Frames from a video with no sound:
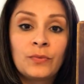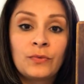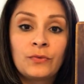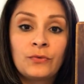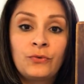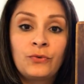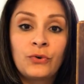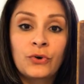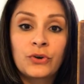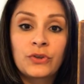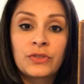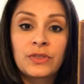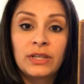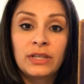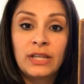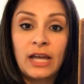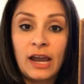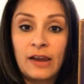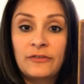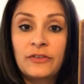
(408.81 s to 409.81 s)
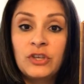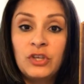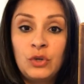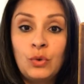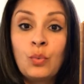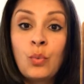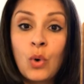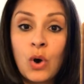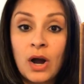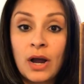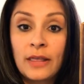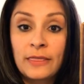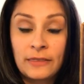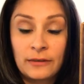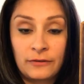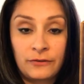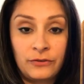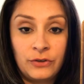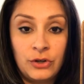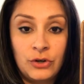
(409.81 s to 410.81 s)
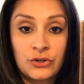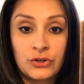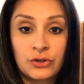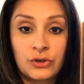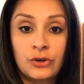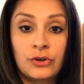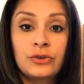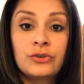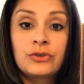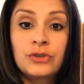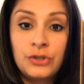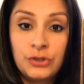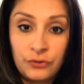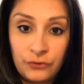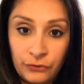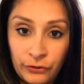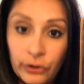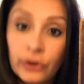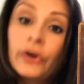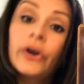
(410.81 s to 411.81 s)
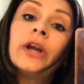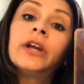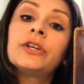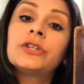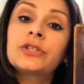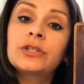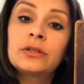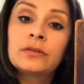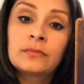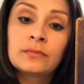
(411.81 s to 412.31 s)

for the life that you want in the future to flourish.